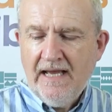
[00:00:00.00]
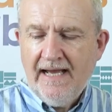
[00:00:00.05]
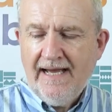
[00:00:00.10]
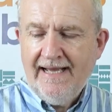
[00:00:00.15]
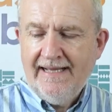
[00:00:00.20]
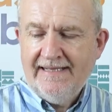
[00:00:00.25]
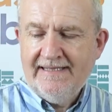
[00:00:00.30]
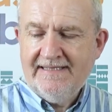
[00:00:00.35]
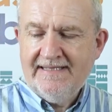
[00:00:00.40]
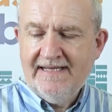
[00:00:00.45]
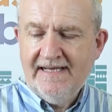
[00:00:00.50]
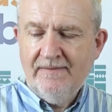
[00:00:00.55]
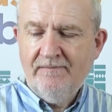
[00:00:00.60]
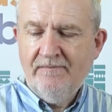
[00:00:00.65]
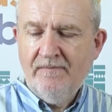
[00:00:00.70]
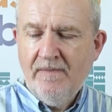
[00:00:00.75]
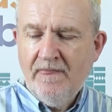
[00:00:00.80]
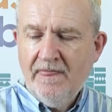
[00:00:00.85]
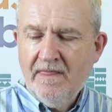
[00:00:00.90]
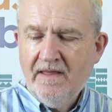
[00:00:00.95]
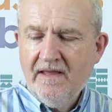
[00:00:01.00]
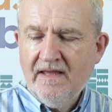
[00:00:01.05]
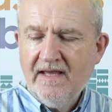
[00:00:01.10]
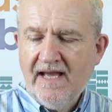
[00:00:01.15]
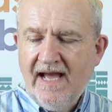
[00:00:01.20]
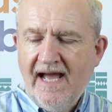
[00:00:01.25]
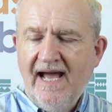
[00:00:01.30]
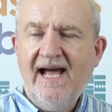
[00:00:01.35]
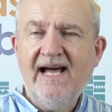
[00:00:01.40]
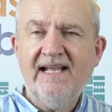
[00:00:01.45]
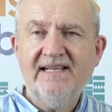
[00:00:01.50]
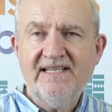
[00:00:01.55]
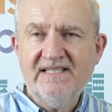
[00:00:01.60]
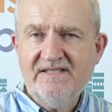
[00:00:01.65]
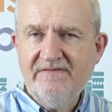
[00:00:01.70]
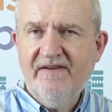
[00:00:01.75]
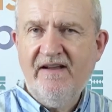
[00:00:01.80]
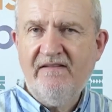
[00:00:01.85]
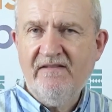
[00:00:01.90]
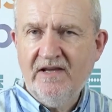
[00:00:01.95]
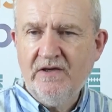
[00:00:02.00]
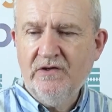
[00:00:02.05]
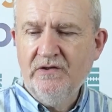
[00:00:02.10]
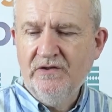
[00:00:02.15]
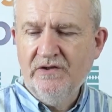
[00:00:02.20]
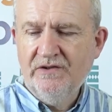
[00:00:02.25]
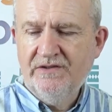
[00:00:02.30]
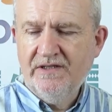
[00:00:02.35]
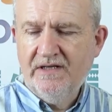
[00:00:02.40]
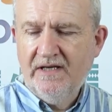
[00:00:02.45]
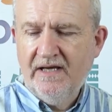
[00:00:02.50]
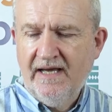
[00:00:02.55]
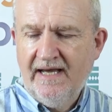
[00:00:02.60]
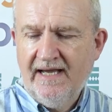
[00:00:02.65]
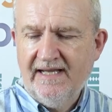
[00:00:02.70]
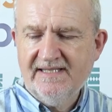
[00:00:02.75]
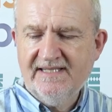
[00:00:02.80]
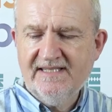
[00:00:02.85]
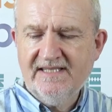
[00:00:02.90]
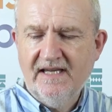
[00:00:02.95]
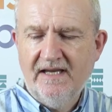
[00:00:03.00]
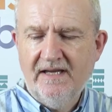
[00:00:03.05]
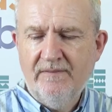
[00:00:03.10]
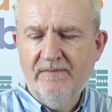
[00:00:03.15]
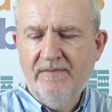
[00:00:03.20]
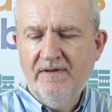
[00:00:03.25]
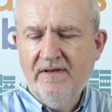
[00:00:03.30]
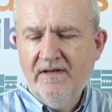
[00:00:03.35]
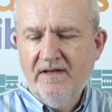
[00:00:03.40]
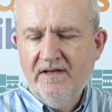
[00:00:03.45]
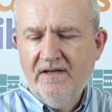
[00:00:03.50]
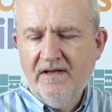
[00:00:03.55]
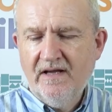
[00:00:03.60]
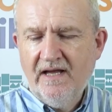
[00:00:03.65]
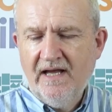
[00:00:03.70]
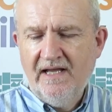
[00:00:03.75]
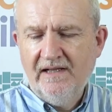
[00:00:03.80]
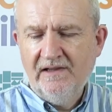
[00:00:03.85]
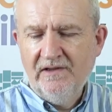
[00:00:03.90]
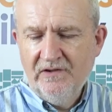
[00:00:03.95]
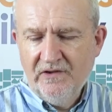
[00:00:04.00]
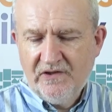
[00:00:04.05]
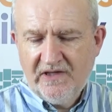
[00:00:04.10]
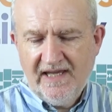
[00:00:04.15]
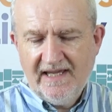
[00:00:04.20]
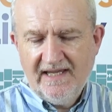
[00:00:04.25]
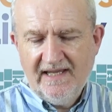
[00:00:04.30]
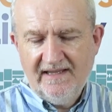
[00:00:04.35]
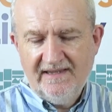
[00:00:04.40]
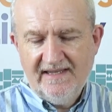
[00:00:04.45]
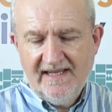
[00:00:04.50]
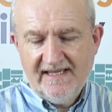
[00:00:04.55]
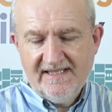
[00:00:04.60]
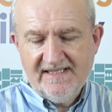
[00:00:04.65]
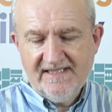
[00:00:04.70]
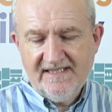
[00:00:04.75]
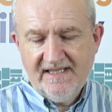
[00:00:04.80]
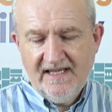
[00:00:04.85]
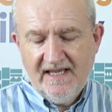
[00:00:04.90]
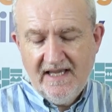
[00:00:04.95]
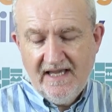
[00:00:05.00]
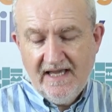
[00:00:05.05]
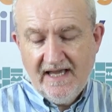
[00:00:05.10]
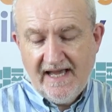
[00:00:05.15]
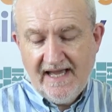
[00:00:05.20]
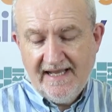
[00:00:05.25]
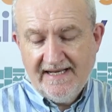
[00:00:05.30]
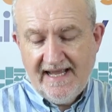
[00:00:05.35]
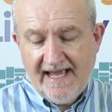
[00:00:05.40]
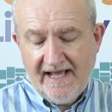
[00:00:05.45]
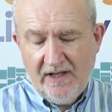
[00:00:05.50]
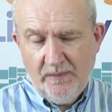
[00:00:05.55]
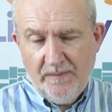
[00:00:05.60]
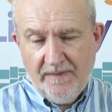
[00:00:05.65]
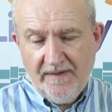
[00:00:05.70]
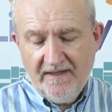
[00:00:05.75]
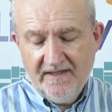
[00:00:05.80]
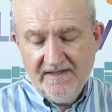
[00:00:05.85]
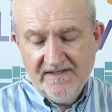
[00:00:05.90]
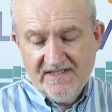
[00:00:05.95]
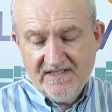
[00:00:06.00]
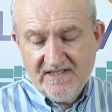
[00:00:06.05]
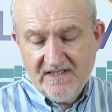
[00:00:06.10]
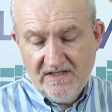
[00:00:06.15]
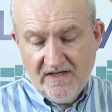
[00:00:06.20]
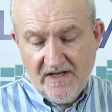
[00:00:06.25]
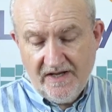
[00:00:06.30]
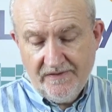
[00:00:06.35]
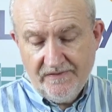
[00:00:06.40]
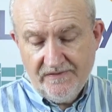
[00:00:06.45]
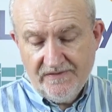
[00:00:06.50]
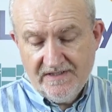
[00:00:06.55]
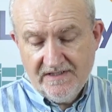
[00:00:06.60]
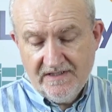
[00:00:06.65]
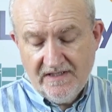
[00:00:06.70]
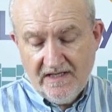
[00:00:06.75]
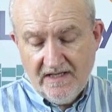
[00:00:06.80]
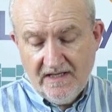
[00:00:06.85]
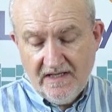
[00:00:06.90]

And um, Hartley's very good at, um, at, looking at this and helping us to note.